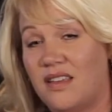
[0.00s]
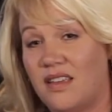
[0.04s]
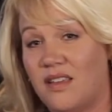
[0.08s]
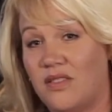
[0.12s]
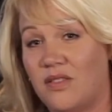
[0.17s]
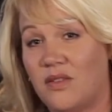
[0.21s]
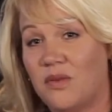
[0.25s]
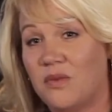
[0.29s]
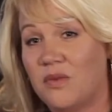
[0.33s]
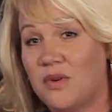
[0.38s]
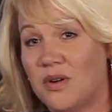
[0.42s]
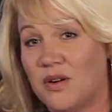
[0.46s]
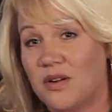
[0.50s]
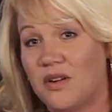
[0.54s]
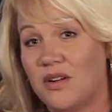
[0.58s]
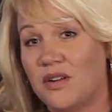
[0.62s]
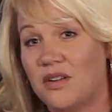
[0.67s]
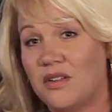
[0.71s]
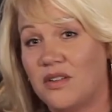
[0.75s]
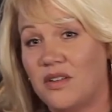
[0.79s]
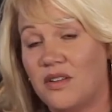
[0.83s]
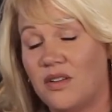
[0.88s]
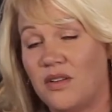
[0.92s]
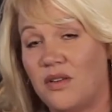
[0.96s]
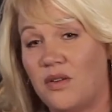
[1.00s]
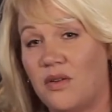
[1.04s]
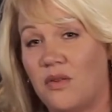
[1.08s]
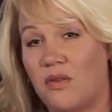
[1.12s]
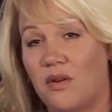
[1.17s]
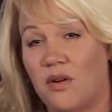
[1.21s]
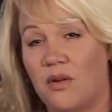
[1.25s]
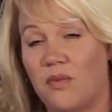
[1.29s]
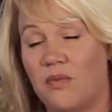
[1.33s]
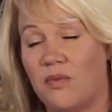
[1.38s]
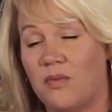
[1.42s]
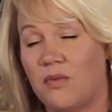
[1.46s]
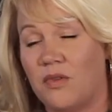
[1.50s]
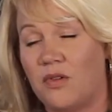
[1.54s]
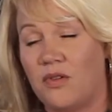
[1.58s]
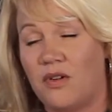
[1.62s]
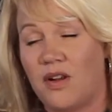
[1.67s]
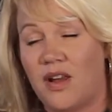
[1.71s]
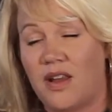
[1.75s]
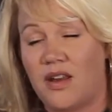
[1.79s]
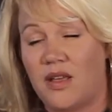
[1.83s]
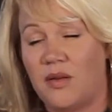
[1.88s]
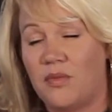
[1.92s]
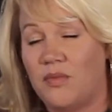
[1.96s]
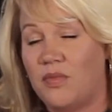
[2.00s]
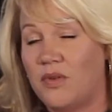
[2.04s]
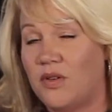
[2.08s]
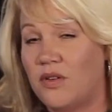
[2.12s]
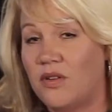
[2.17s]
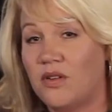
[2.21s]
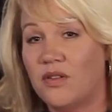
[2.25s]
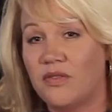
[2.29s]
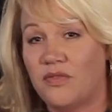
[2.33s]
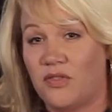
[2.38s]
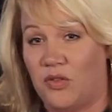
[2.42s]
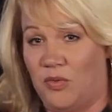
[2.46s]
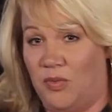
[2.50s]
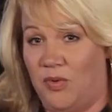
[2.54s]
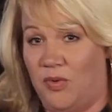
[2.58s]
in the world who are creating beautiful